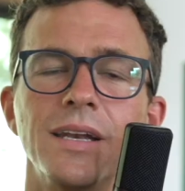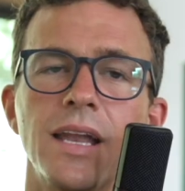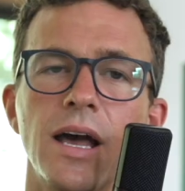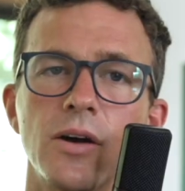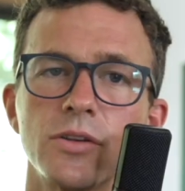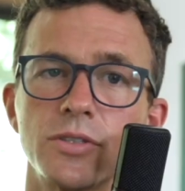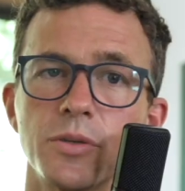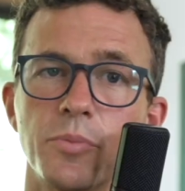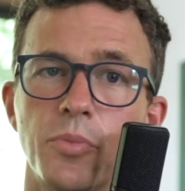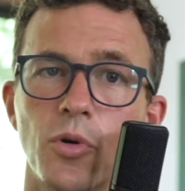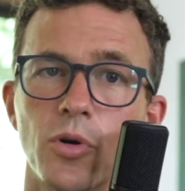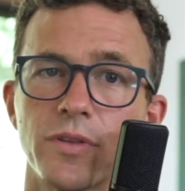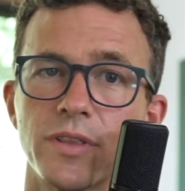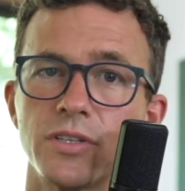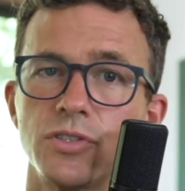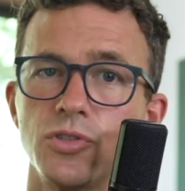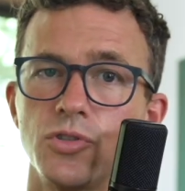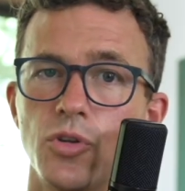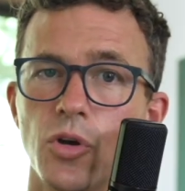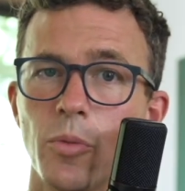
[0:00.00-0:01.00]
Now it's important
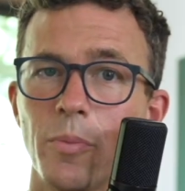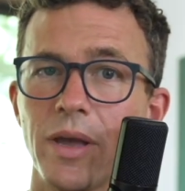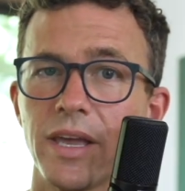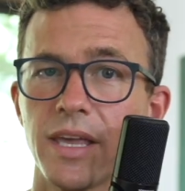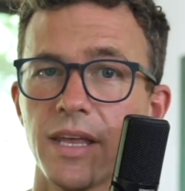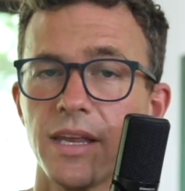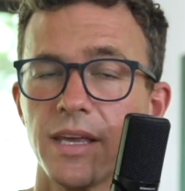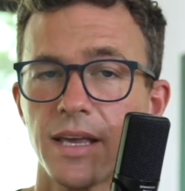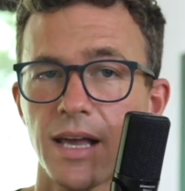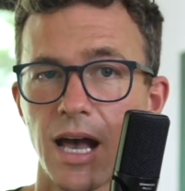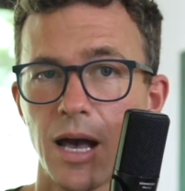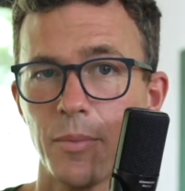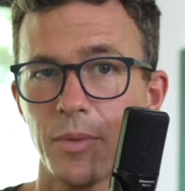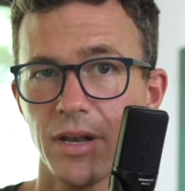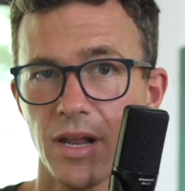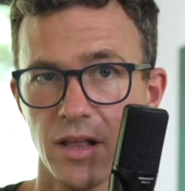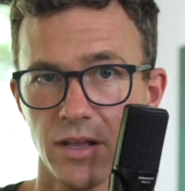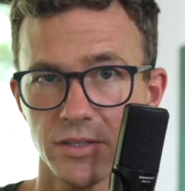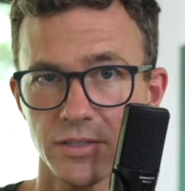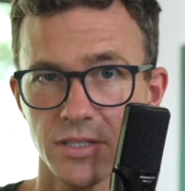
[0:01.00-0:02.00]
that you don't make any common
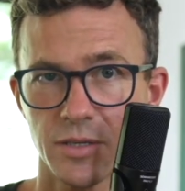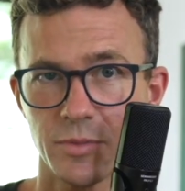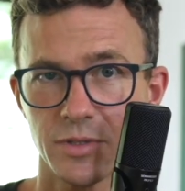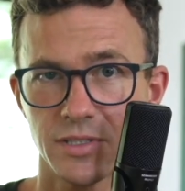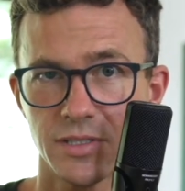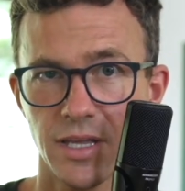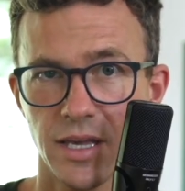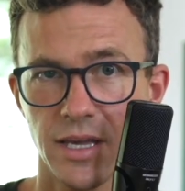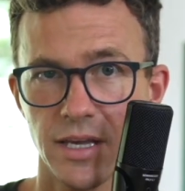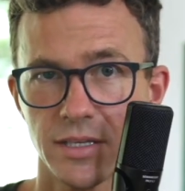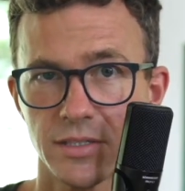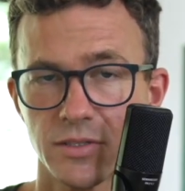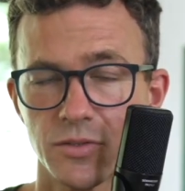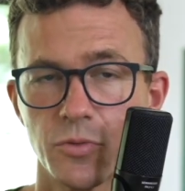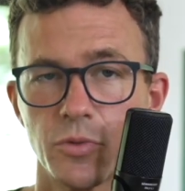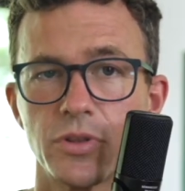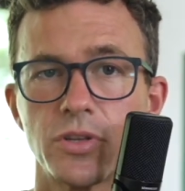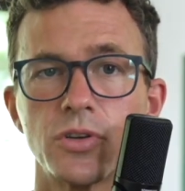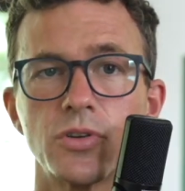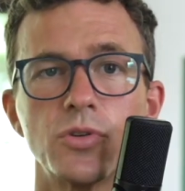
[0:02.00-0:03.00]
LLC mistakes
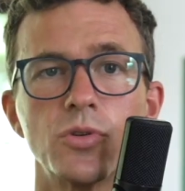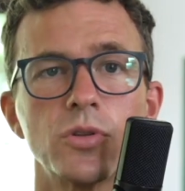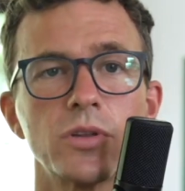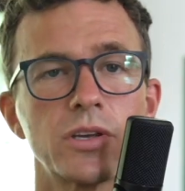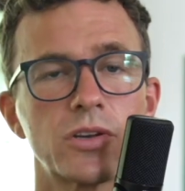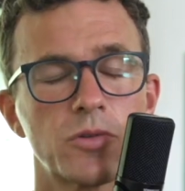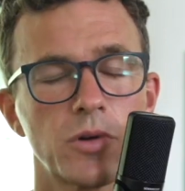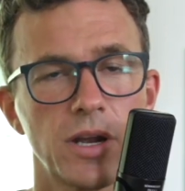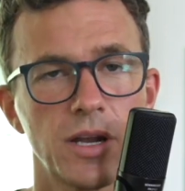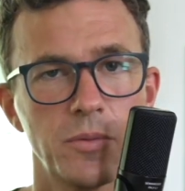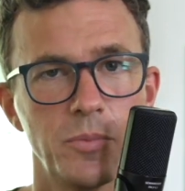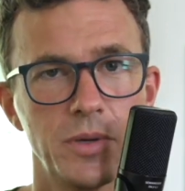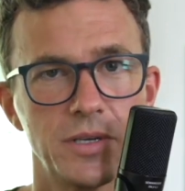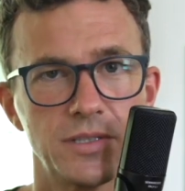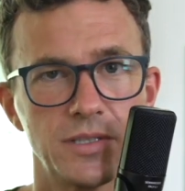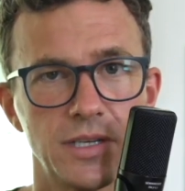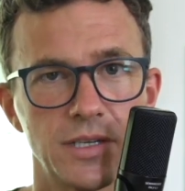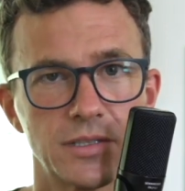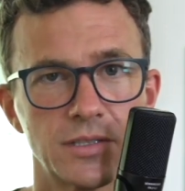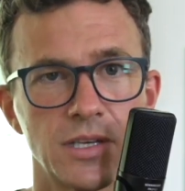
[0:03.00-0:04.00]
with your newly created
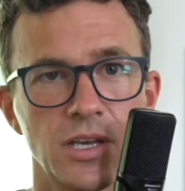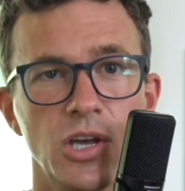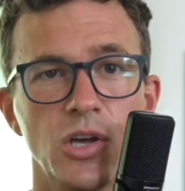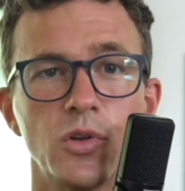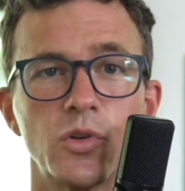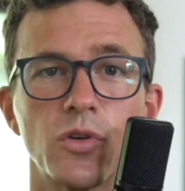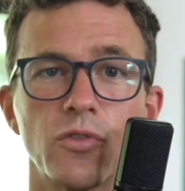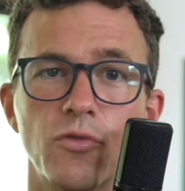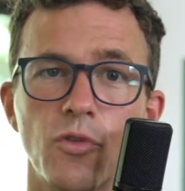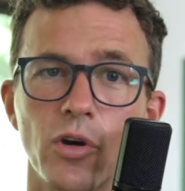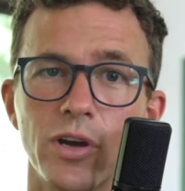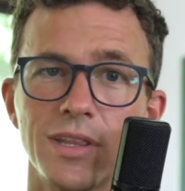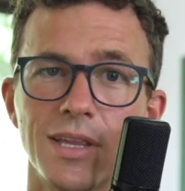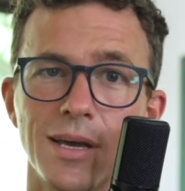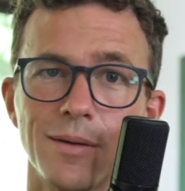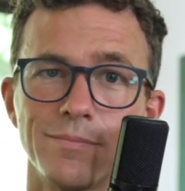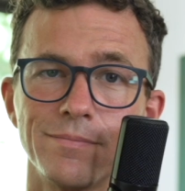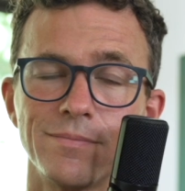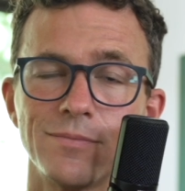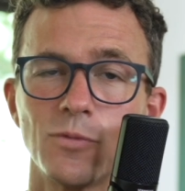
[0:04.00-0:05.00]
business. To avoid
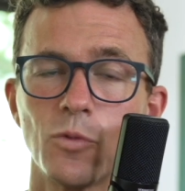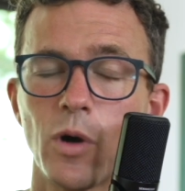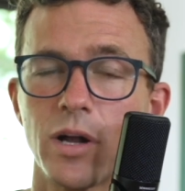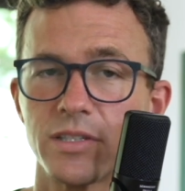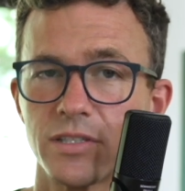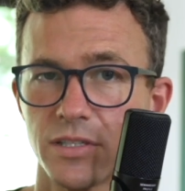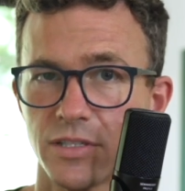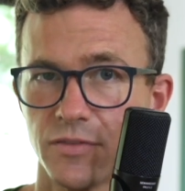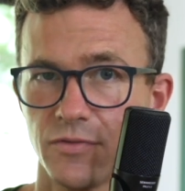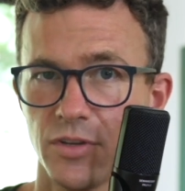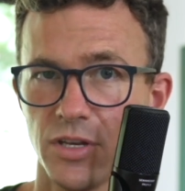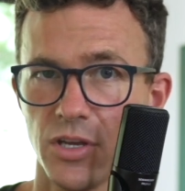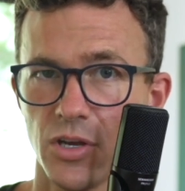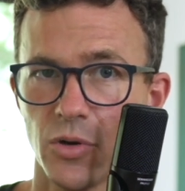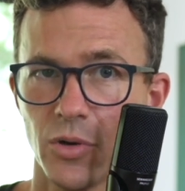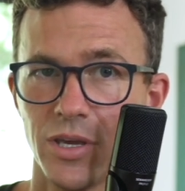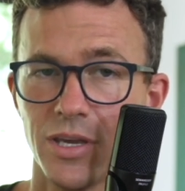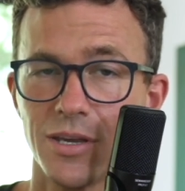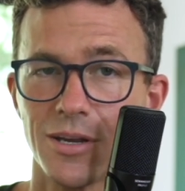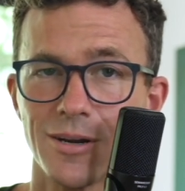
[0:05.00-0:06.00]
them, watch this video
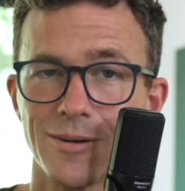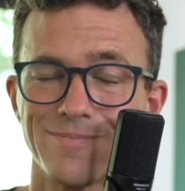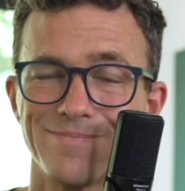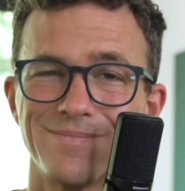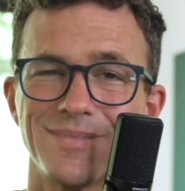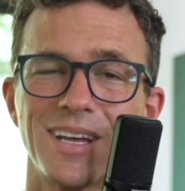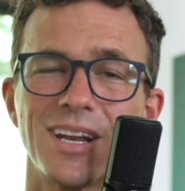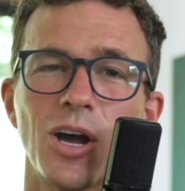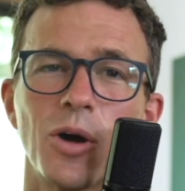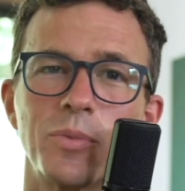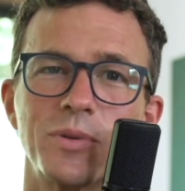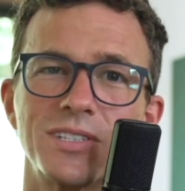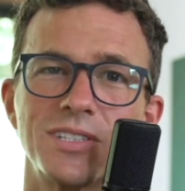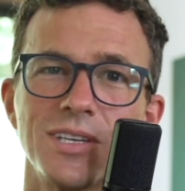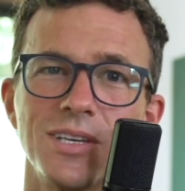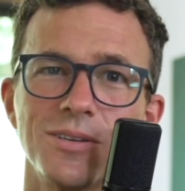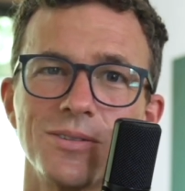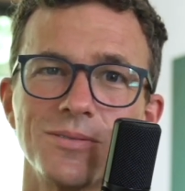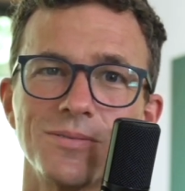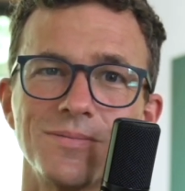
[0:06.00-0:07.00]
here. And I hope to see
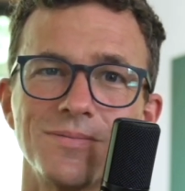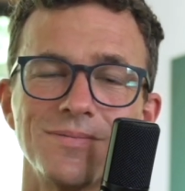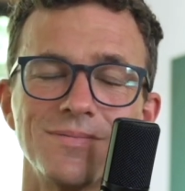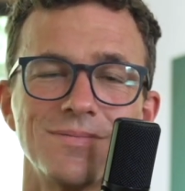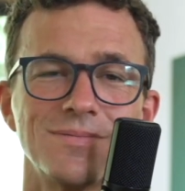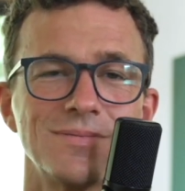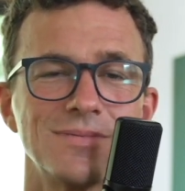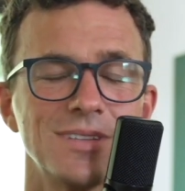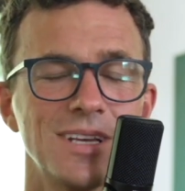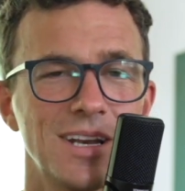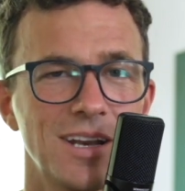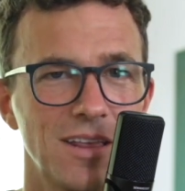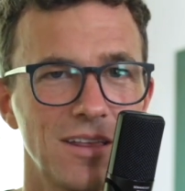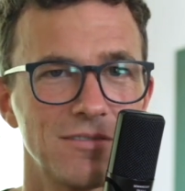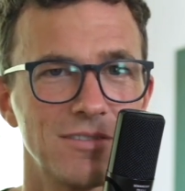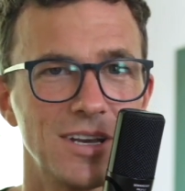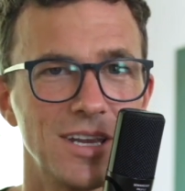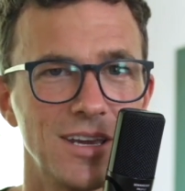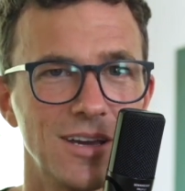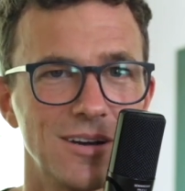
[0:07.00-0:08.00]
you in another
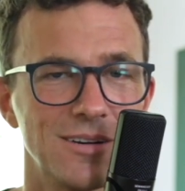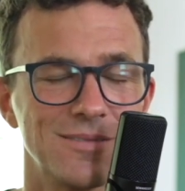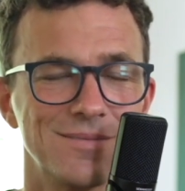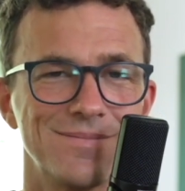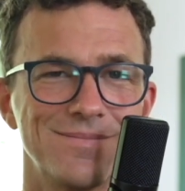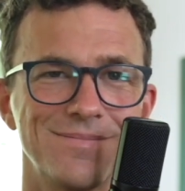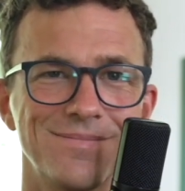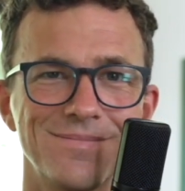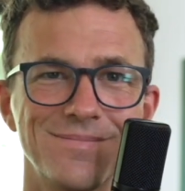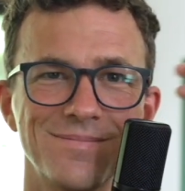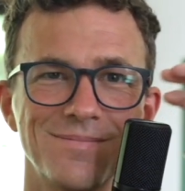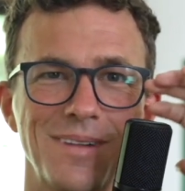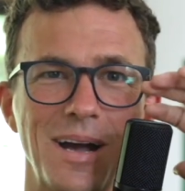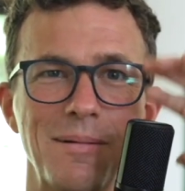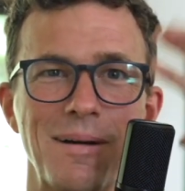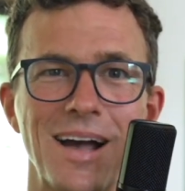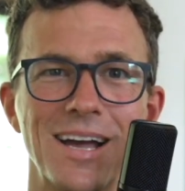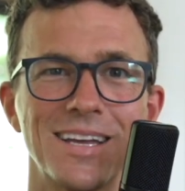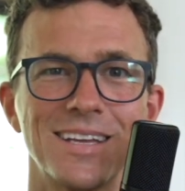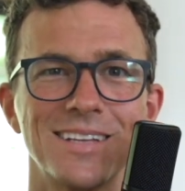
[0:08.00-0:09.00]
video.
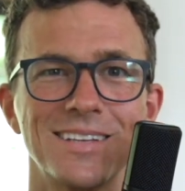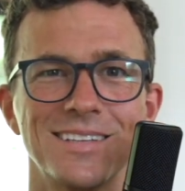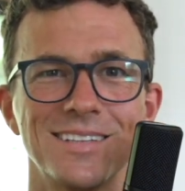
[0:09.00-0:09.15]
Bye-bye.